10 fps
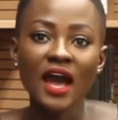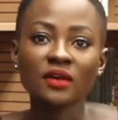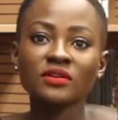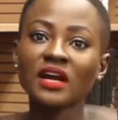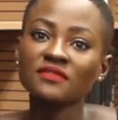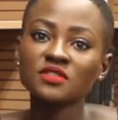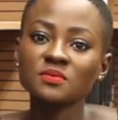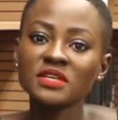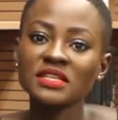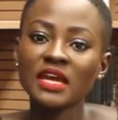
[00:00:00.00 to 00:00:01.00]
I would have
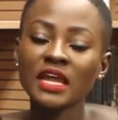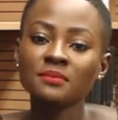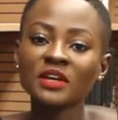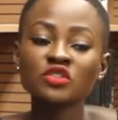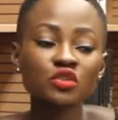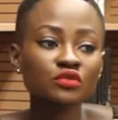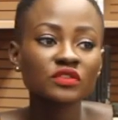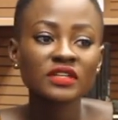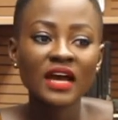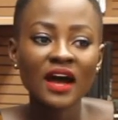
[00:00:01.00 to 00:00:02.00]
to be there. And my
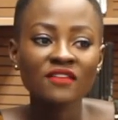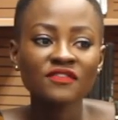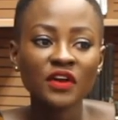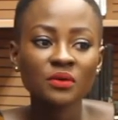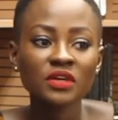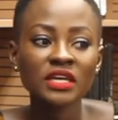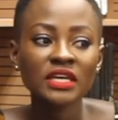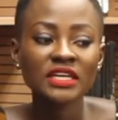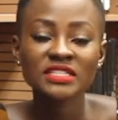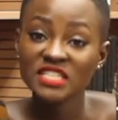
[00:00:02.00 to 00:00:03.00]
children are
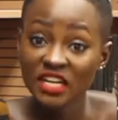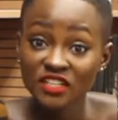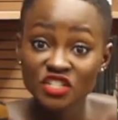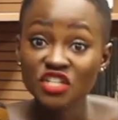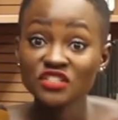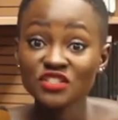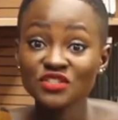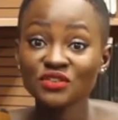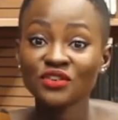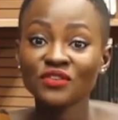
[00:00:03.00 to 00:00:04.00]
very intelligent,
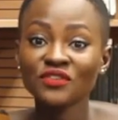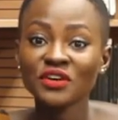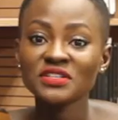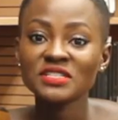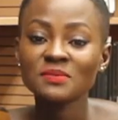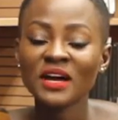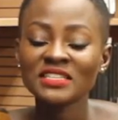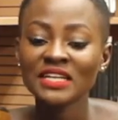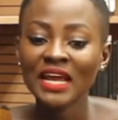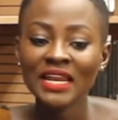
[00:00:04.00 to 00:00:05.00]
you know, very
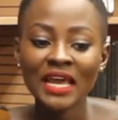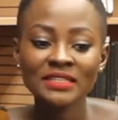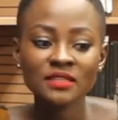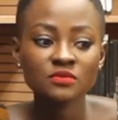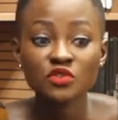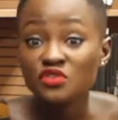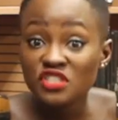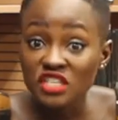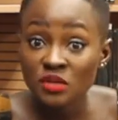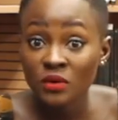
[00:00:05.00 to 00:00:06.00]
smart, and I like them to
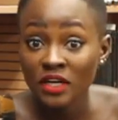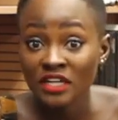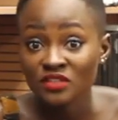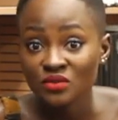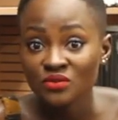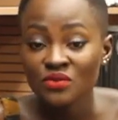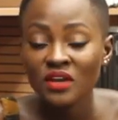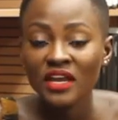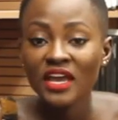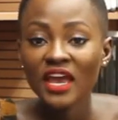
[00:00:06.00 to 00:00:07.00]
see what I do
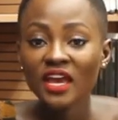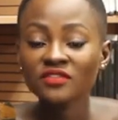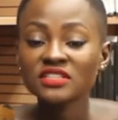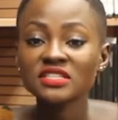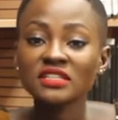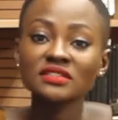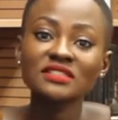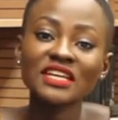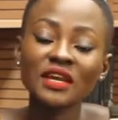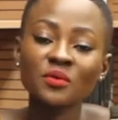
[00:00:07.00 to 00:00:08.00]
every single
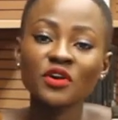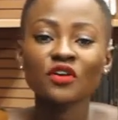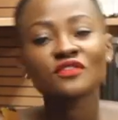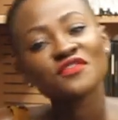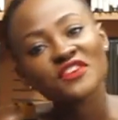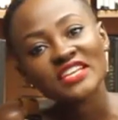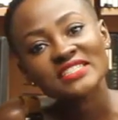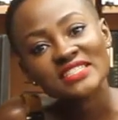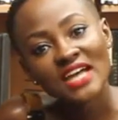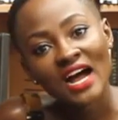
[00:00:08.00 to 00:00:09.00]
day. We're on
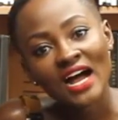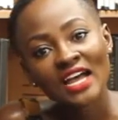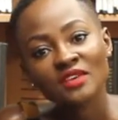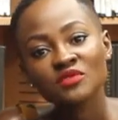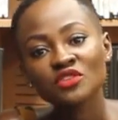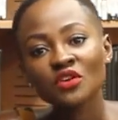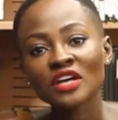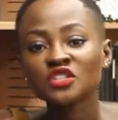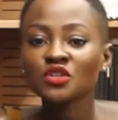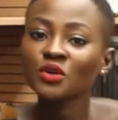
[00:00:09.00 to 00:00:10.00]
FaceTime, you know,
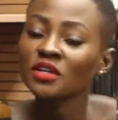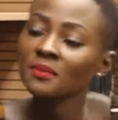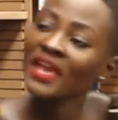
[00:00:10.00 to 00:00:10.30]
I show them,